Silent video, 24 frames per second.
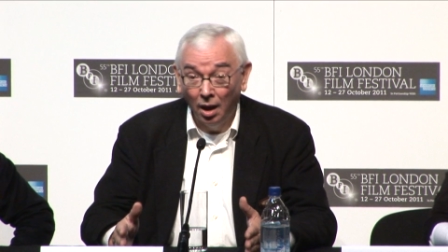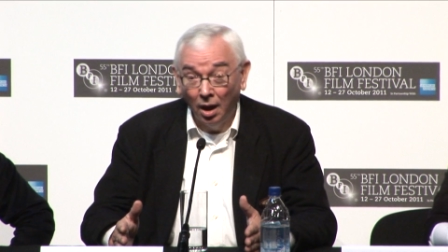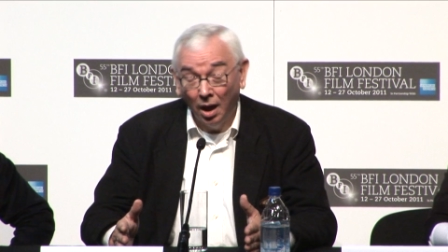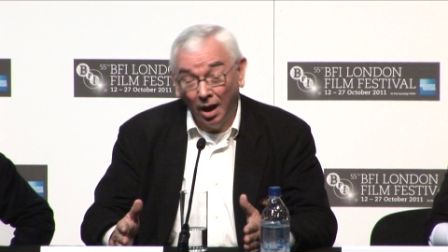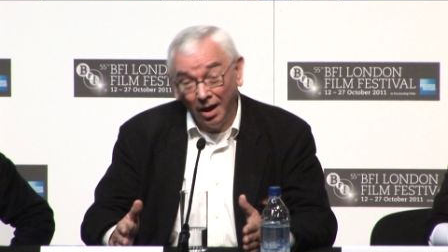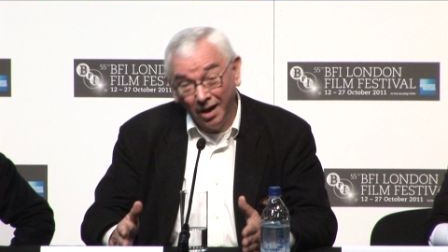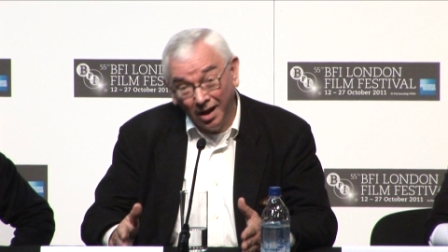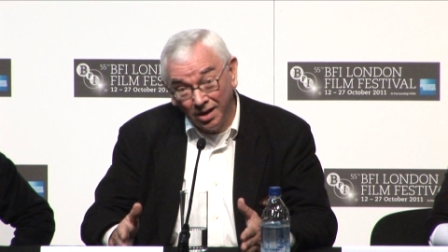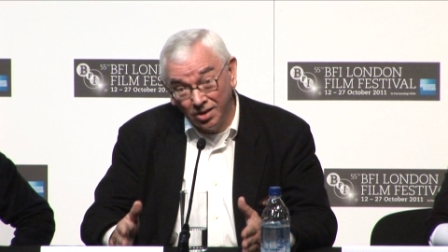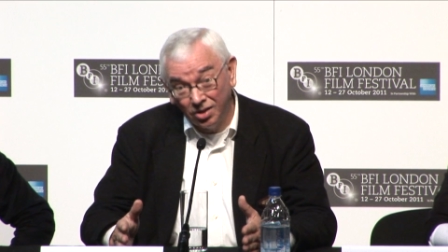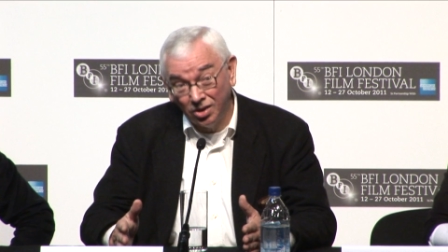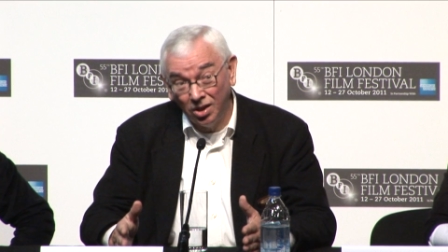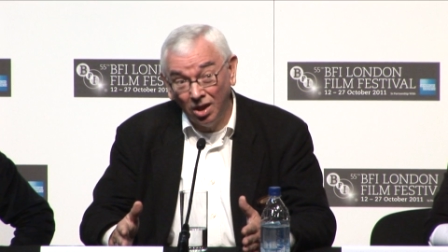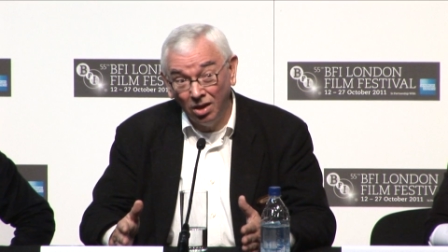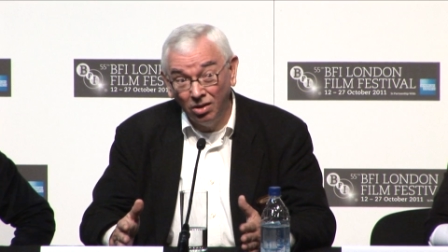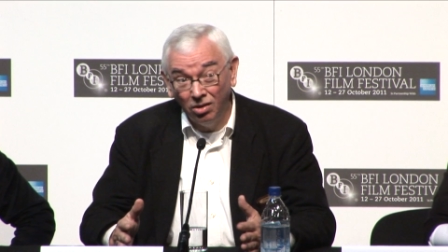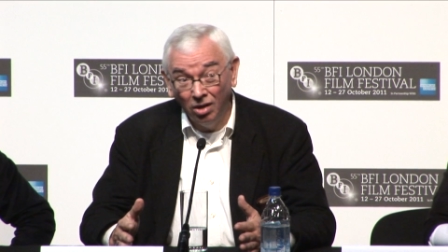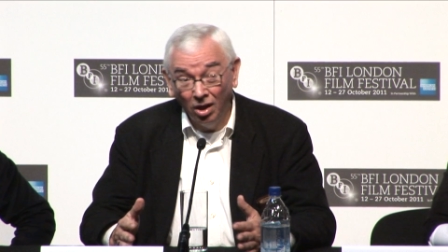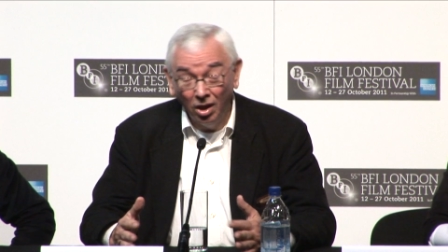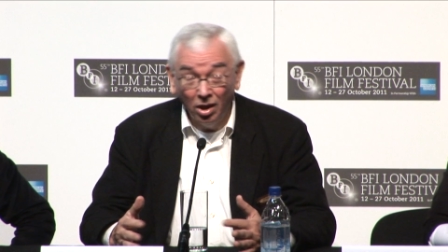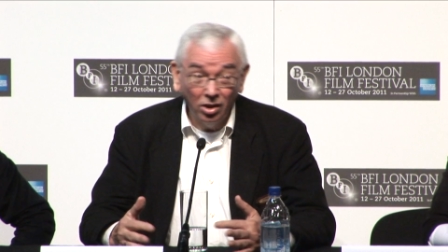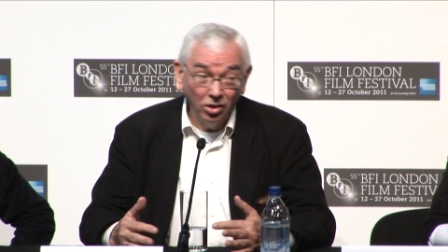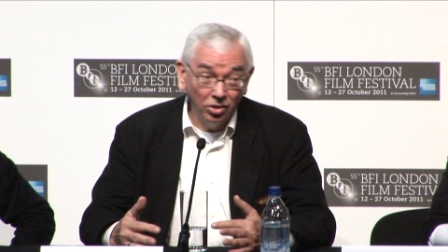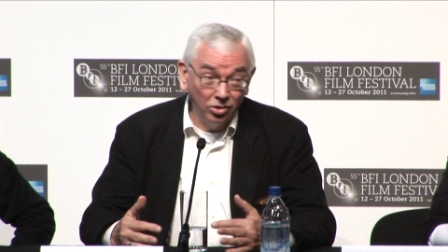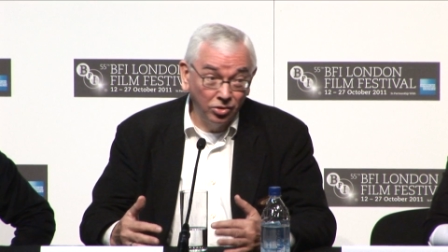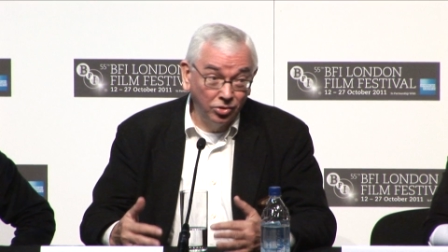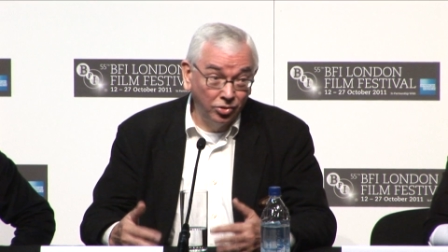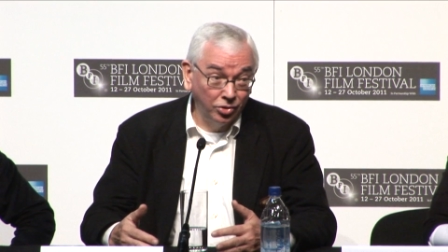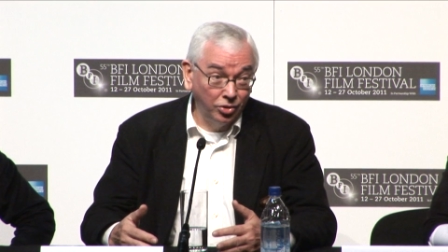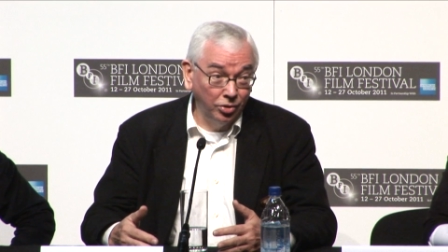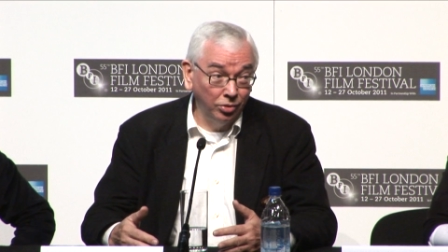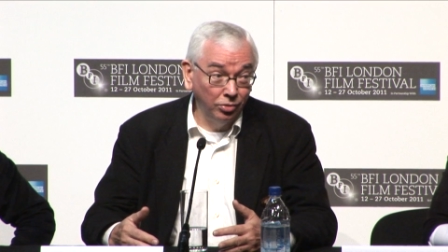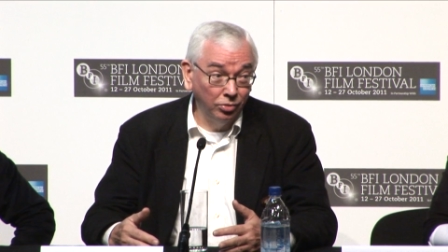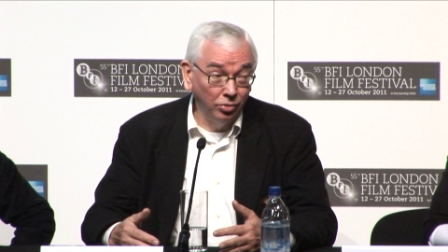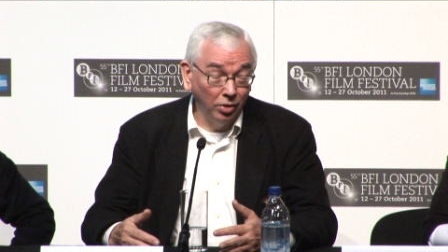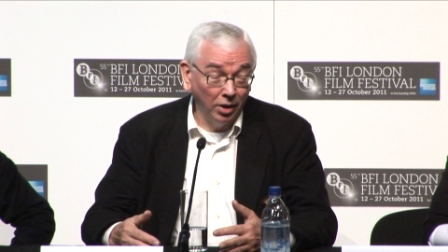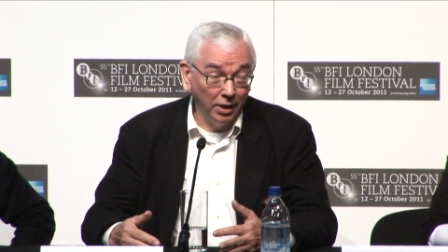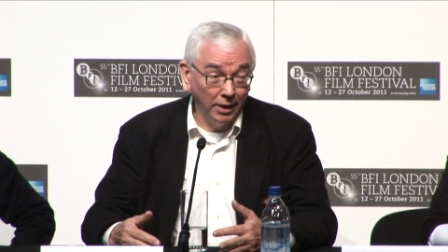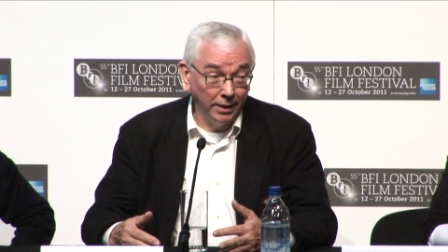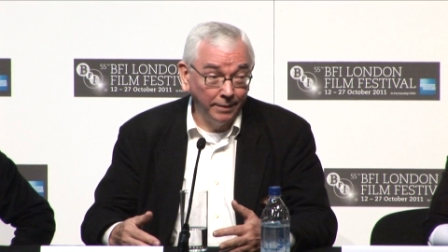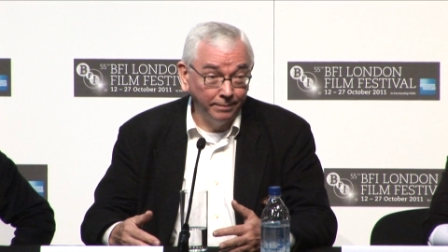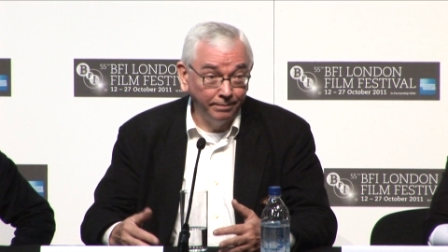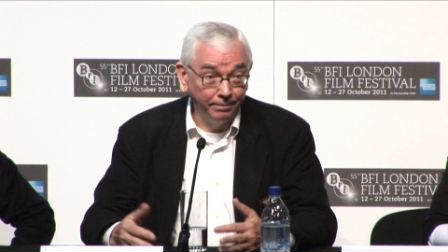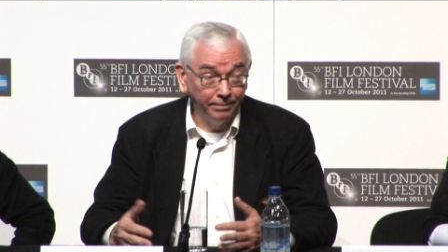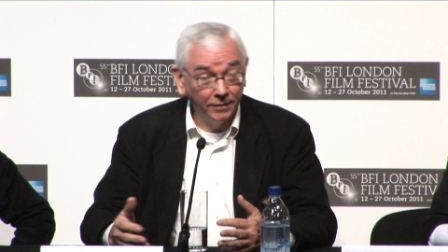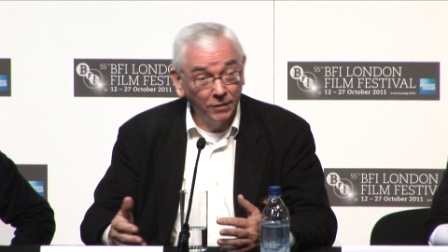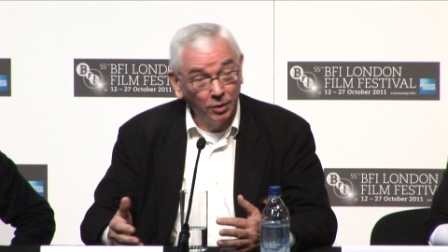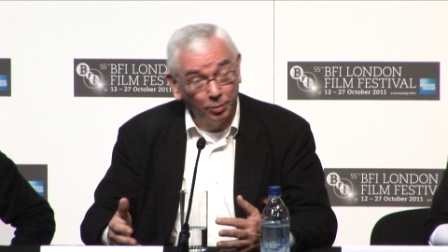And I said to
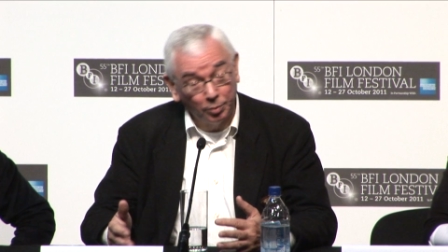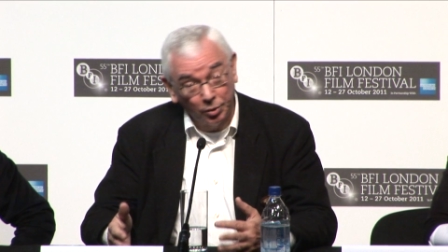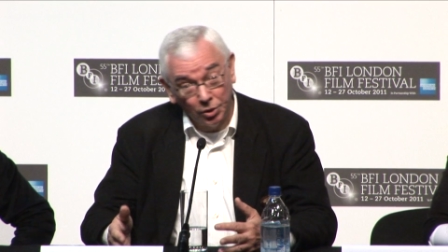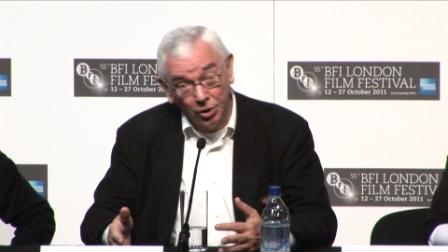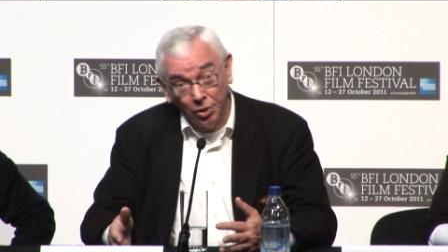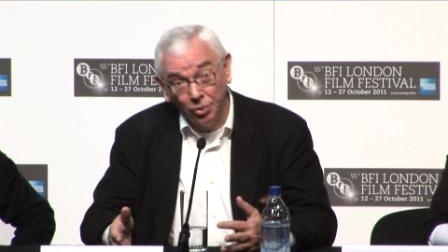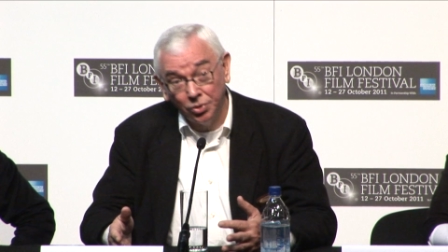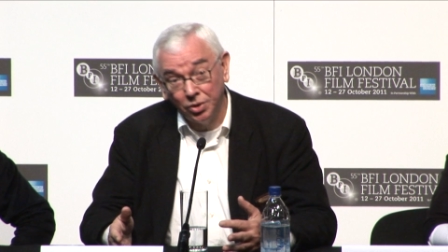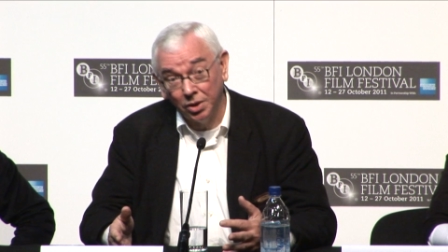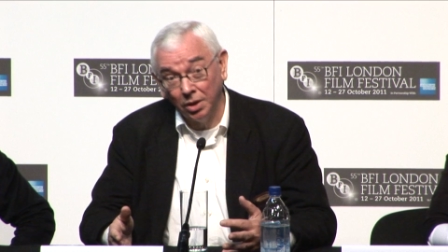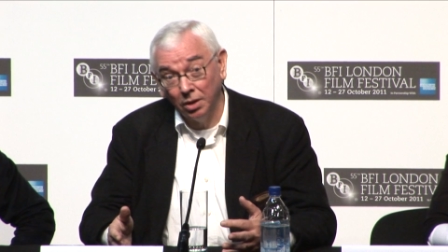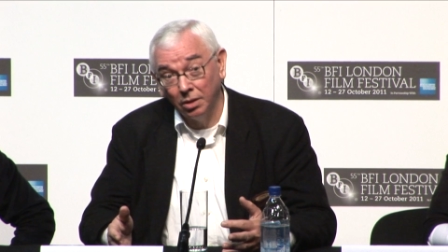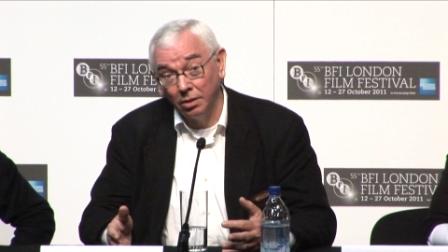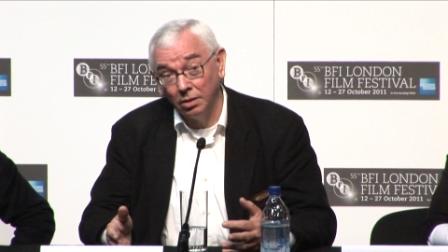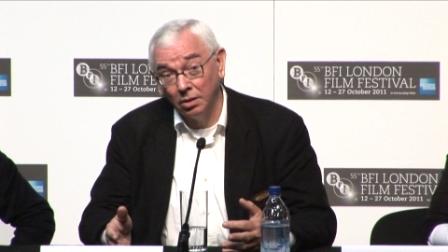the producer,